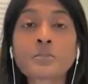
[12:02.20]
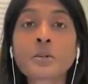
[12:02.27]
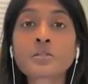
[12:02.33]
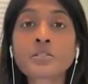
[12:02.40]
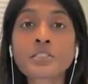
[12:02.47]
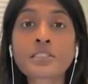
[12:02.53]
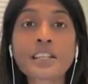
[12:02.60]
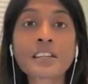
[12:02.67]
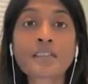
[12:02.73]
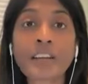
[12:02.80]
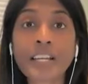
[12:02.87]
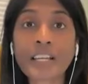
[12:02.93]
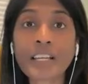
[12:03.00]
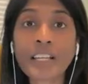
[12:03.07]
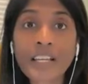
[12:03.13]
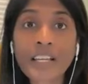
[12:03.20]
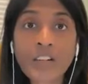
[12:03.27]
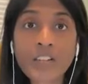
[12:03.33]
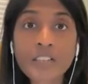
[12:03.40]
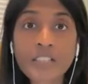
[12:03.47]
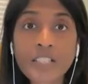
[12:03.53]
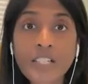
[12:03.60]
to emotionally regulate
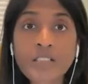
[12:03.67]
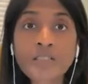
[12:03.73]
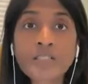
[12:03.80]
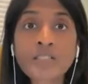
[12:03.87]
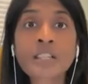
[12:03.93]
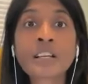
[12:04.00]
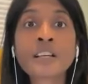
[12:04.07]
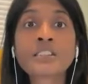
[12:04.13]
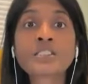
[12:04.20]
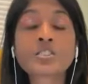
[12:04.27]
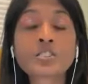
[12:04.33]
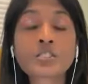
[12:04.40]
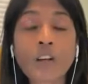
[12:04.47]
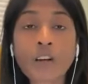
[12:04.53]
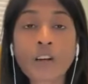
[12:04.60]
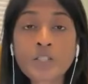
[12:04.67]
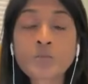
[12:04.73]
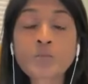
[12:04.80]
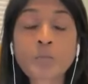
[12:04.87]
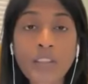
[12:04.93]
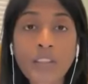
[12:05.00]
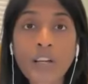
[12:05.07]
ourselves starts
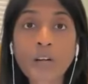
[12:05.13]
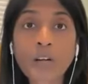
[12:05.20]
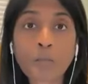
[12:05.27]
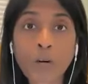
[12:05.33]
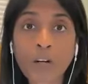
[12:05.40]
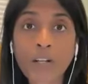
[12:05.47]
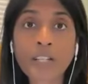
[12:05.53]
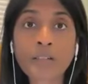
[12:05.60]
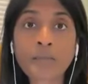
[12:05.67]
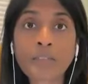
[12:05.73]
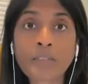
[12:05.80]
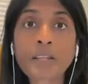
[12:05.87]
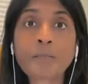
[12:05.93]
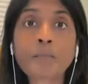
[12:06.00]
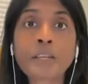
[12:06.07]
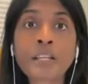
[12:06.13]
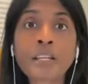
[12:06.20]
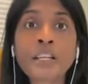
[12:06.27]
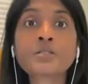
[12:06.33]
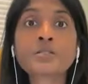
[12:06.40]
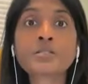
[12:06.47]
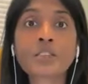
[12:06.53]
with our body. The
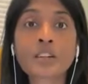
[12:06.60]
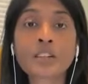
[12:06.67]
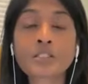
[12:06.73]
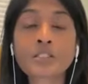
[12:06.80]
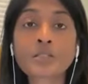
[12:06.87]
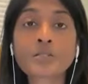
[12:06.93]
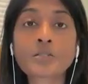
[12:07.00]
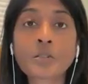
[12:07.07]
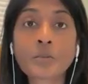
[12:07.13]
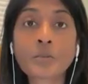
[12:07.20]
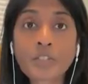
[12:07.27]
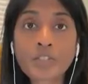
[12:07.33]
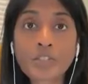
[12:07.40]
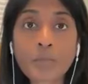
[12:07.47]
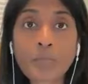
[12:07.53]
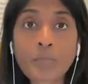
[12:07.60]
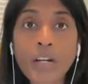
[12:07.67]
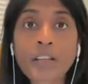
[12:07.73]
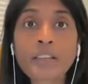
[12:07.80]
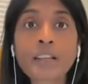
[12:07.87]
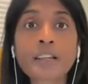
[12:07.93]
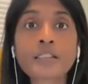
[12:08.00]
minute you start to notice your
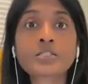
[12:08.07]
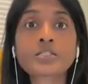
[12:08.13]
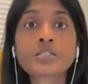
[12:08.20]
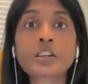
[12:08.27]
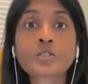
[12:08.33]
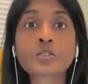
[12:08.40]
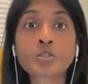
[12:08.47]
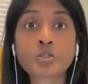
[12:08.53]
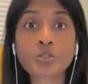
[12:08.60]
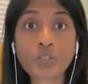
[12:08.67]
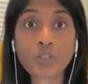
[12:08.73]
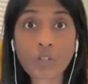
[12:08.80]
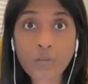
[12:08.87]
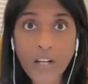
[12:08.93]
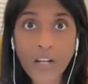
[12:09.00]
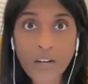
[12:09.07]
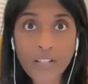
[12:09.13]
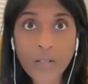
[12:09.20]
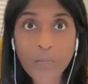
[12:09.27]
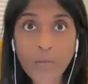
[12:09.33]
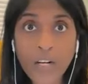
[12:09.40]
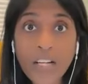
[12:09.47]
breath and start to slow down
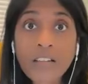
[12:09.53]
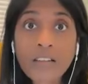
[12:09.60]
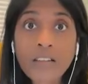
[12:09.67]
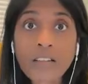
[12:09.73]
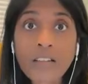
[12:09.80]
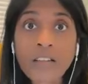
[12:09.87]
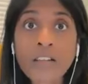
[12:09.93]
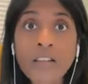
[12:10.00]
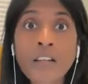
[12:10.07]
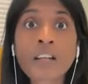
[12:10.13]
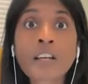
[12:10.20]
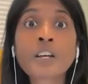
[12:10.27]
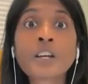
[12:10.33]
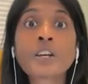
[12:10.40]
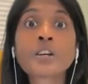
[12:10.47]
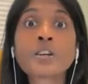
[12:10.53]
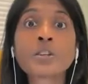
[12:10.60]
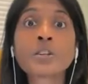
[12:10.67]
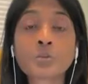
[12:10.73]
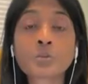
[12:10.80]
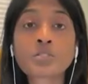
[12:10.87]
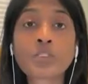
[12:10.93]
your breath,
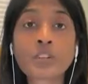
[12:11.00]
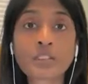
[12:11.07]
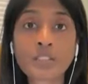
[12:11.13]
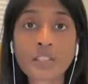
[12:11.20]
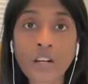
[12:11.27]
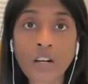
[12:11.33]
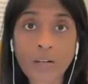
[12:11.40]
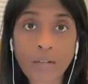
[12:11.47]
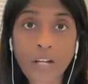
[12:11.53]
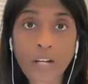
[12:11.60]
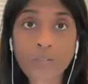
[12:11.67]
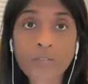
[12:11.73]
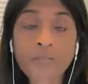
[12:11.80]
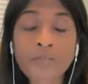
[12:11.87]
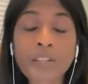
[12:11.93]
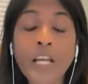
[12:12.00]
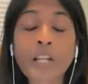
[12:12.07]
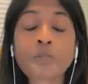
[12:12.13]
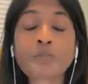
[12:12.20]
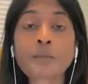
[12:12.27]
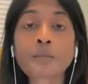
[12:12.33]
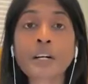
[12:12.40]
you will start to calm down.
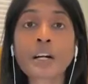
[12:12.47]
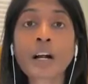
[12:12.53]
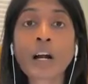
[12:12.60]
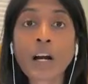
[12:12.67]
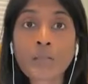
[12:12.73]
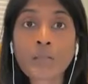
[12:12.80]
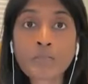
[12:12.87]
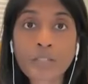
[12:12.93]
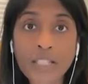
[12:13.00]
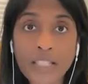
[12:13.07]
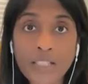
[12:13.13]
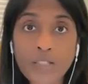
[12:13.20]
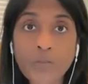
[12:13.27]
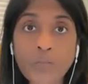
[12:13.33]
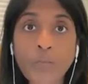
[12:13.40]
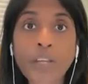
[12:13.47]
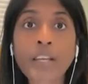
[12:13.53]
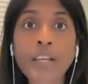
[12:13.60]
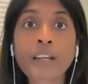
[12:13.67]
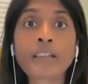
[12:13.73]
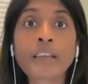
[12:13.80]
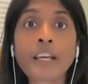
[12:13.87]
And from a calm place, we
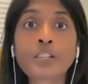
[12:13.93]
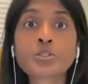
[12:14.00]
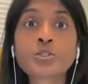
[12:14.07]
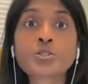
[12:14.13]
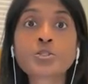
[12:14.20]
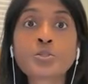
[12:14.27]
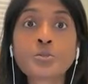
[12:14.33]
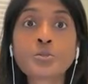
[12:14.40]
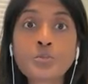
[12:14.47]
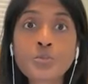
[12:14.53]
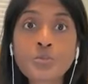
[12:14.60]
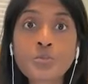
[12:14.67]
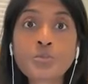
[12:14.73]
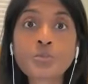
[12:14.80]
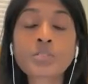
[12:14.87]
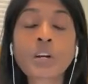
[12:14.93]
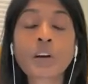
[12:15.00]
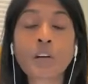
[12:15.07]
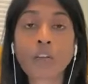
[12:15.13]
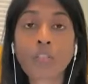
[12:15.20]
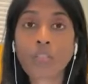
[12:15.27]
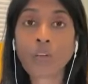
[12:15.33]
can then choose
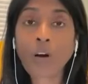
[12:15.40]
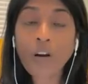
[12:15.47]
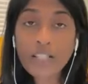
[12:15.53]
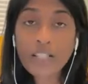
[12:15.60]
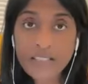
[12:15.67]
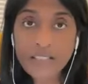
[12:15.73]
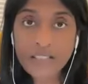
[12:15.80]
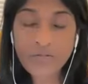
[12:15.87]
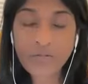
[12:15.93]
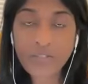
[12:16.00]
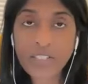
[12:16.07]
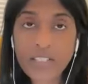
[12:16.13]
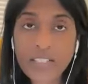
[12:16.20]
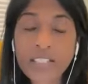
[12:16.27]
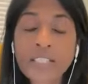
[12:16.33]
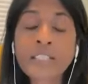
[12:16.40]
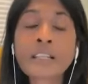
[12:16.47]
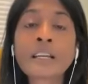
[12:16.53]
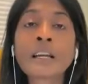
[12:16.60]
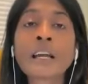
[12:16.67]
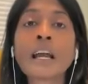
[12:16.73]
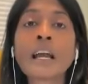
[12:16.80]
our thoughts differently,
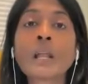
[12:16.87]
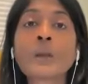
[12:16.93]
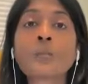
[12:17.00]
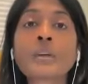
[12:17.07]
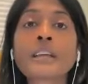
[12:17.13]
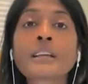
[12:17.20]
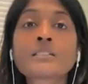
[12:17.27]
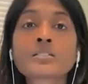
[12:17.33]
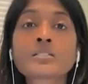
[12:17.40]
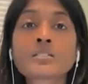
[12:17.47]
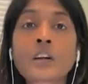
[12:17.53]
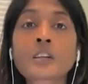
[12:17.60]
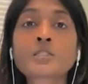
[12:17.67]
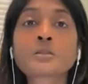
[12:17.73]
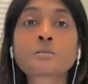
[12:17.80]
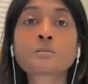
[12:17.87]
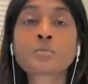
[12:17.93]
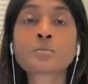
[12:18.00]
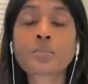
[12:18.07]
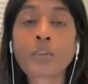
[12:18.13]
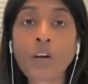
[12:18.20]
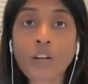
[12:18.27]
and we can start to
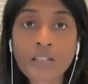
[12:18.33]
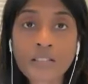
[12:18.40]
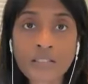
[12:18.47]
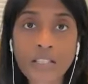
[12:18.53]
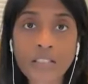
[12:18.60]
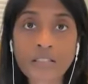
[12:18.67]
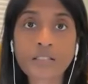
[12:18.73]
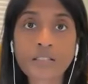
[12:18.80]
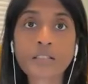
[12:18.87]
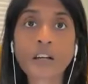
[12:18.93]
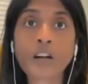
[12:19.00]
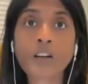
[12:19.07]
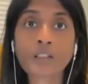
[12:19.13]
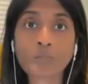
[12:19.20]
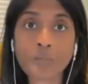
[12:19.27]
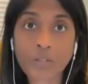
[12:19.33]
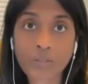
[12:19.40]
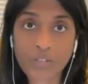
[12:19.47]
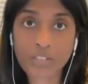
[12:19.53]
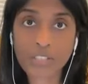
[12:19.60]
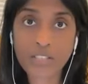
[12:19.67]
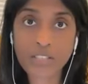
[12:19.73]
process our
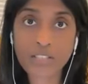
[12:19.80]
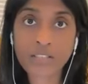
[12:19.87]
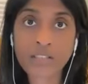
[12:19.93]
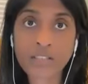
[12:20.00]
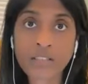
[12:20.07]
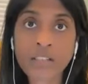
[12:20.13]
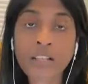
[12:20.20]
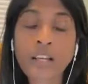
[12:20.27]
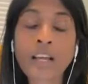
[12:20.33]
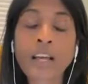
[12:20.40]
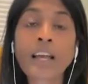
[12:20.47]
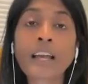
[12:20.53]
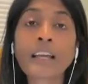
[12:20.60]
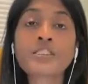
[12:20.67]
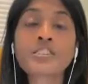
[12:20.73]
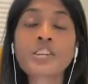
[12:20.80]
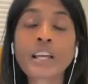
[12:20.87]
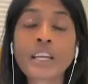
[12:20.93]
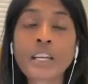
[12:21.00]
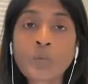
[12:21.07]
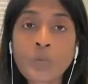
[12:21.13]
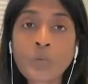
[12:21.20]
emotions and
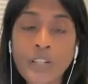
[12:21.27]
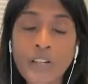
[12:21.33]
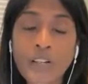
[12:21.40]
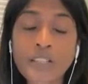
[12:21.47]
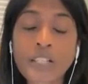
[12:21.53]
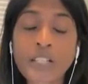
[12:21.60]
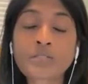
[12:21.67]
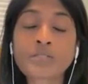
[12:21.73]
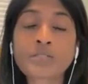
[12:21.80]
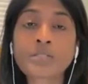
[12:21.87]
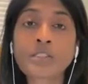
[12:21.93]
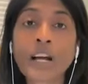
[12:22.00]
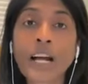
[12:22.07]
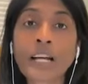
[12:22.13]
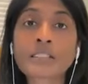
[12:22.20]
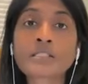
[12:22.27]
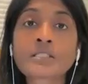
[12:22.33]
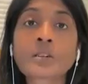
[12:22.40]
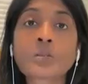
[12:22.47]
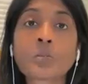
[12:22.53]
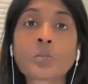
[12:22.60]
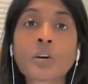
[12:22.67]
check in with ourselves to ask,
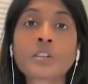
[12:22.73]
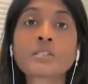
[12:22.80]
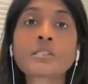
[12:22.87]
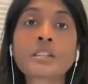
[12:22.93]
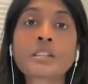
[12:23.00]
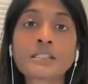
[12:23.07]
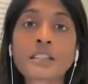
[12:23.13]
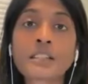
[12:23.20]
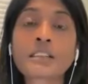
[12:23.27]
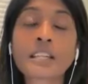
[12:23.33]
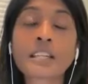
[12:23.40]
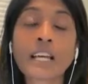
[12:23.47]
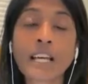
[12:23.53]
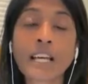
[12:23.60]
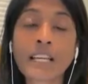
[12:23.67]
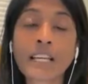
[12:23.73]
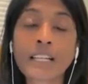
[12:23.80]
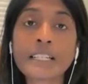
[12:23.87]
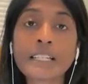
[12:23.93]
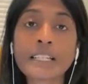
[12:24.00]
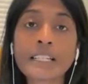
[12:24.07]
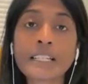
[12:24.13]
what is it that I
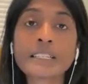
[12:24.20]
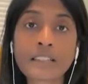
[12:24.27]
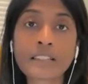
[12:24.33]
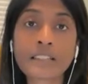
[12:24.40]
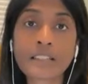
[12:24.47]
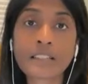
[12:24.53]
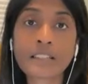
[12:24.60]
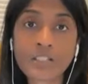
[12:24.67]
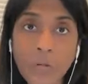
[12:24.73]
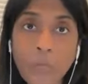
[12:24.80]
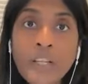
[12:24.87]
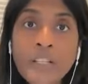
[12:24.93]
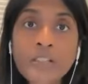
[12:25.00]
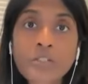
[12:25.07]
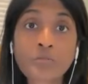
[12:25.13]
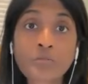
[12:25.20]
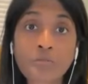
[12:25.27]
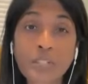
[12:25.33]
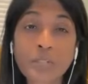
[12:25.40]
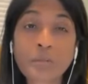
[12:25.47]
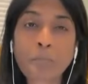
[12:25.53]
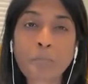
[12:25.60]
need in this
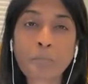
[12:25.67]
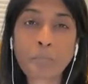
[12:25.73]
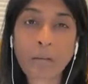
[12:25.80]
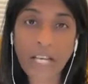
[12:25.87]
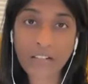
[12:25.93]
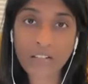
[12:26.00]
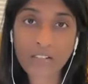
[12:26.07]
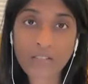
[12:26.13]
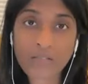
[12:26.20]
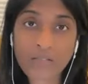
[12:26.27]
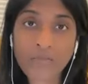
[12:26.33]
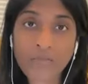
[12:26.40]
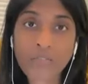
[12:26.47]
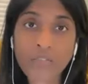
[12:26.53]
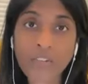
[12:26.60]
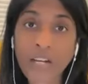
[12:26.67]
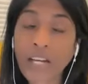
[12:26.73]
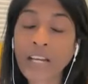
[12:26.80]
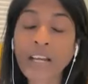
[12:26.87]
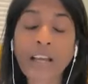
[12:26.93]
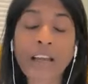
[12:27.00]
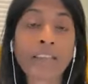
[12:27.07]
moment to feel better?
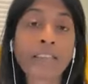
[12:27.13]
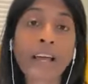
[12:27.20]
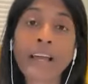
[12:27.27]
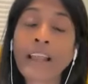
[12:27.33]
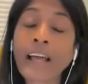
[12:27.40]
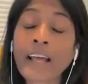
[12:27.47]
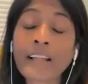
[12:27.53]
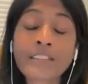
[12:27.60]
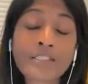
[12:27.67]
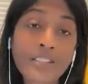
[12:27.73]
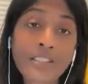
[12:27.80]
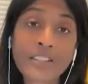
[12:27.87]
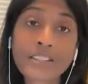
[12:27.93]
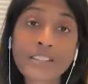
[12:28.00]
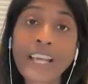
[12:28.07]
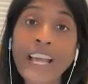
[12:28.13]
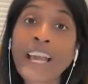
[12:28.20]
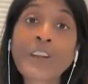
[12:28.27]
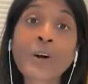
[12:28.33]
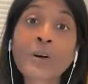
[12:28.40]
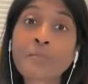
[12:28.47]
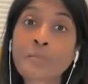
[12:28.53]
Right? And that answer
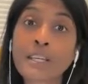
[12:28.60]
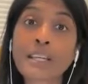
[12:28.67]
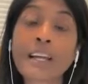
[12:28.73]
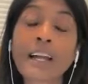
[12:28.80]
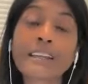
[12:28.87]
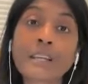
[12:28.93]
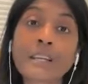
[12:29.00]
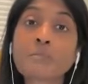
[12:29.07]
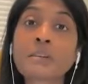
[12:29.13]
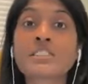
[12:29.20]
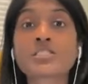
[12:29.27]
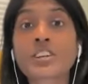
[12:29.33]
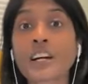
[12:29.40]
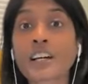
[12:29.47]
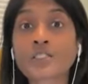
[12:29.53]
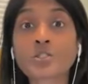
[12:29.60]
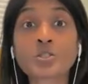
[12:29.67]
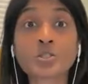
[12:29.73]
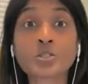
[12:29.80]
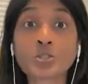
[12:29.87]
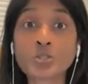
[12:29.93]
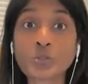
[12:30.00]
cannot be, I need my child
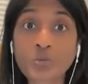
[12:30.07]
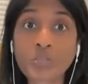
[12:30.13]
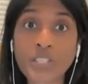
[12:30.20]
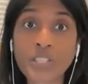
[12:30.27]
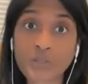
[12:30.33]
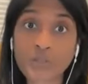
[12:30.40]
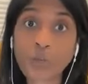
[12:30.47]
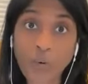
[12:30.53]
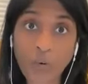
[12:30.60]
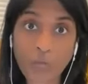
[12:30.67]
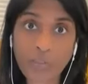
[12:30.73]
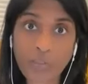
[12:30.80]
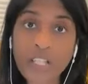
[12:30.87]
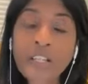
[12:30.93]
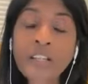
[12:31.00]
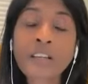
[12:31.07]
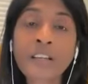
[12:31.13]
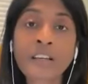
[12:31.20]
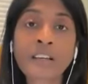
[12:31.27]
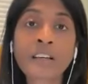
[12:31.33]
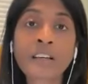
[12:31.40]
to do this for me,